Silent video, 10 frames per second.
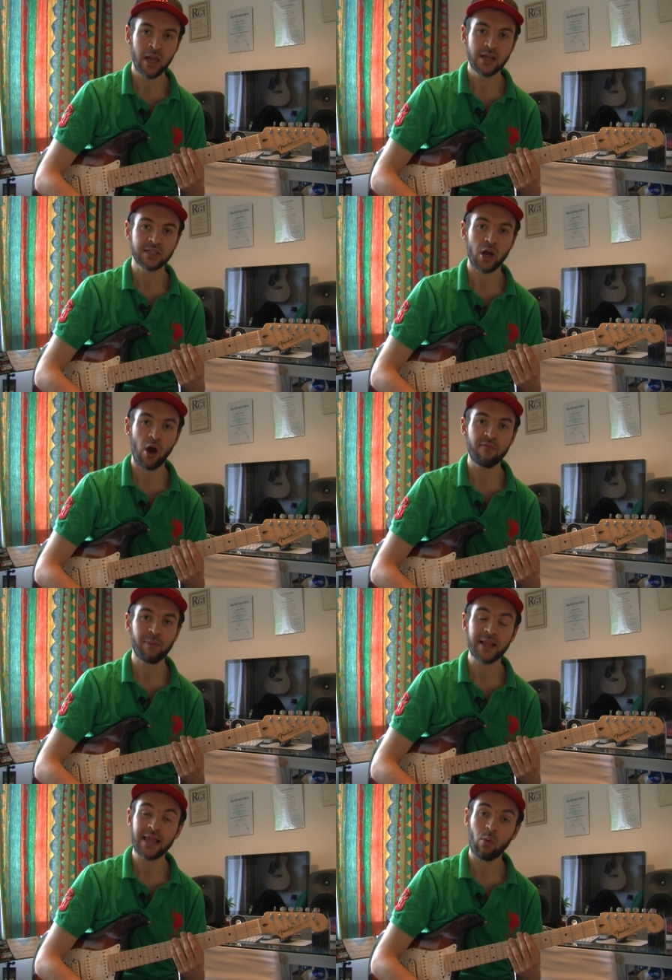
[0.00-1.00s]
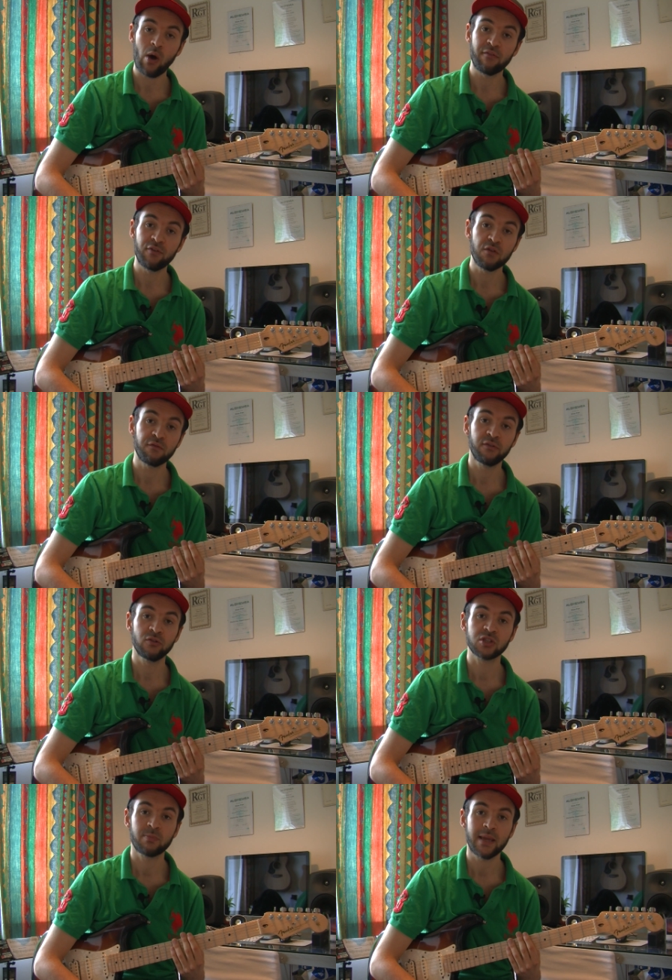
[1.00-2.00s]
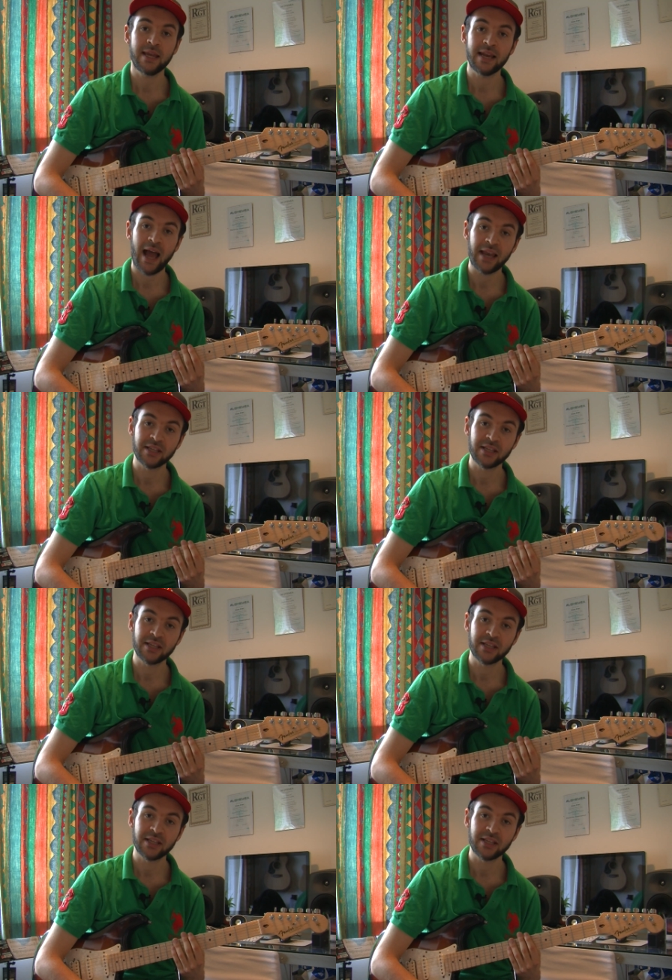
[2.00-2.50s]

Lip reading: So I've played that one for you full speed and